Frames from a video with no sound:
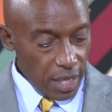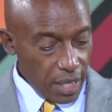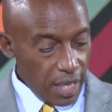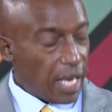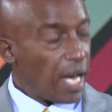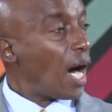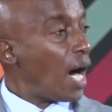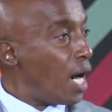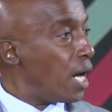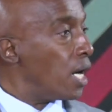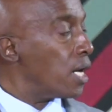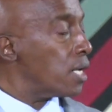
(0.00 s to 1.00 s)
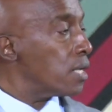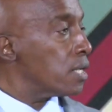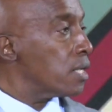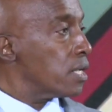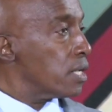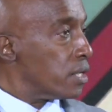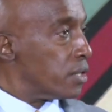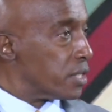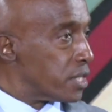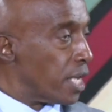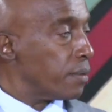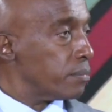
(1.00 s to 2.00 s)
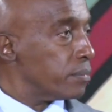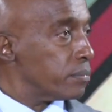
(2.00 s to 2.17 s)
they are the same.